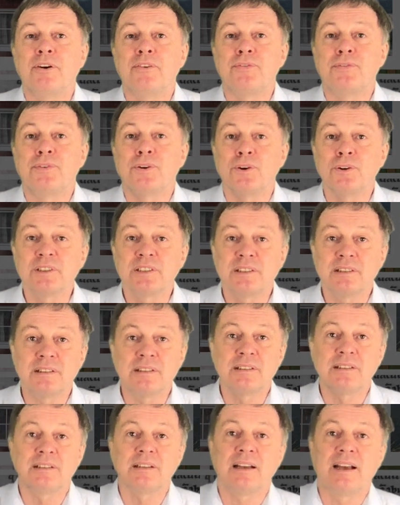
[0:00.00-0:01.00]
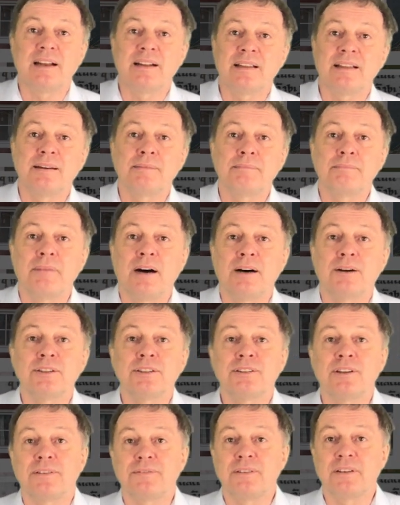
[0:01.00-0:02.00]
forces at the
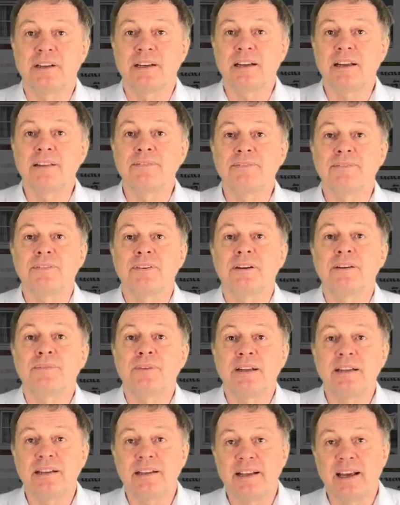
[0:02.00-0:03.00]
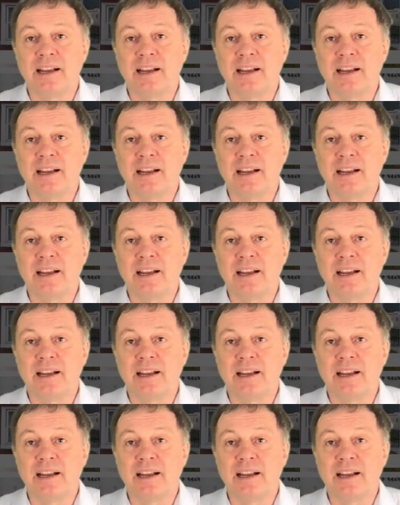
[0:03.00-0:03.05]
mouth of a river when it